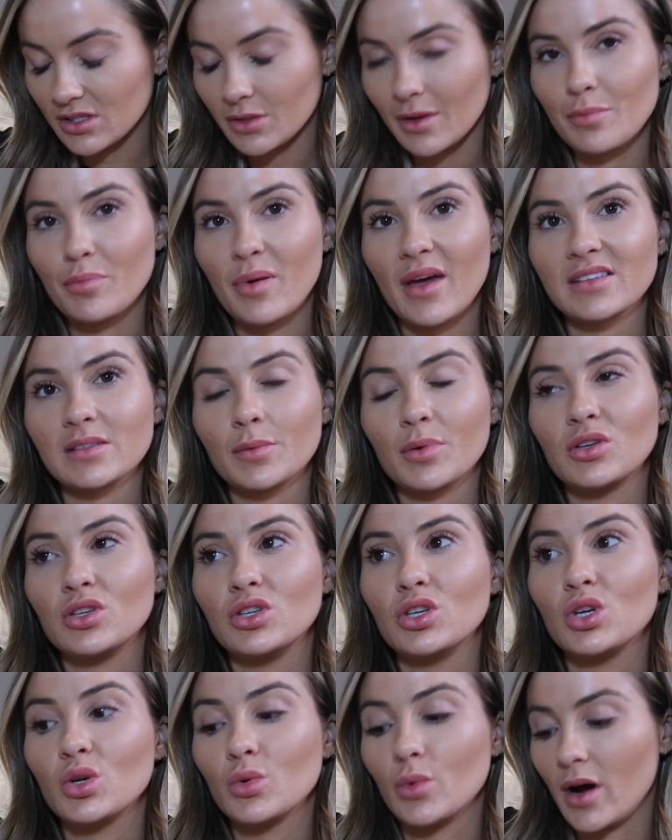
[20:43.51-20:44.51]
So I picked up a
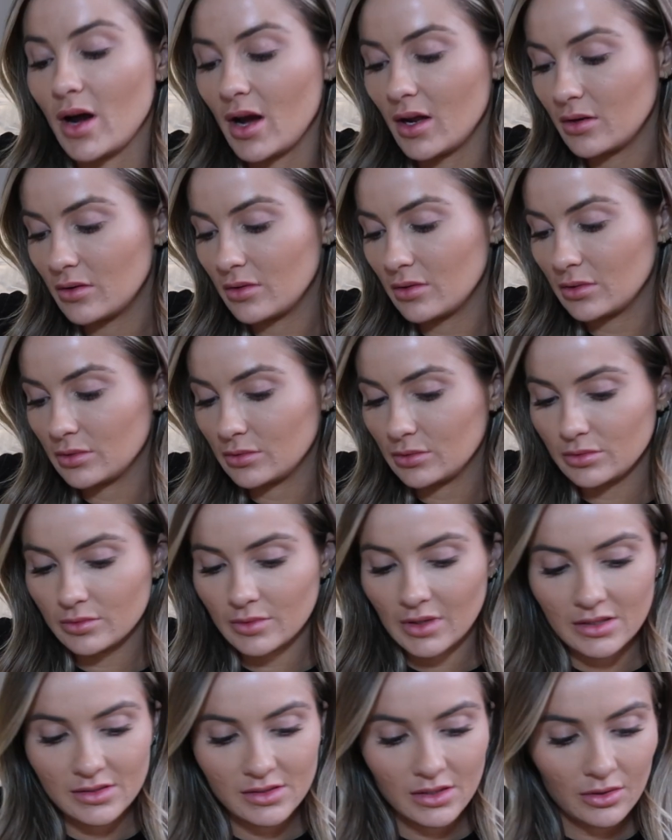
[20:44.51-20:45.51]
new one.
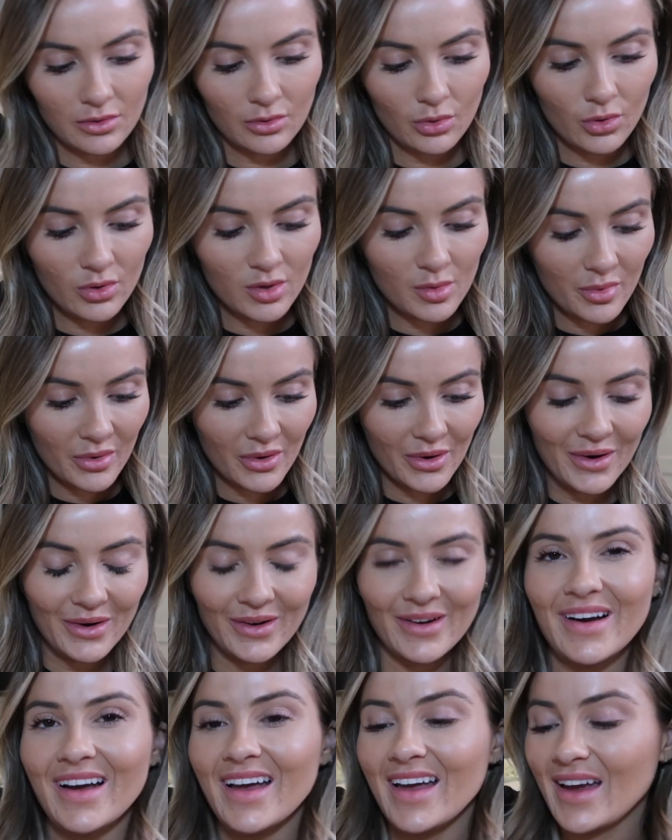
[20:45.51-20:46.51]
Oh, that sounded horrible.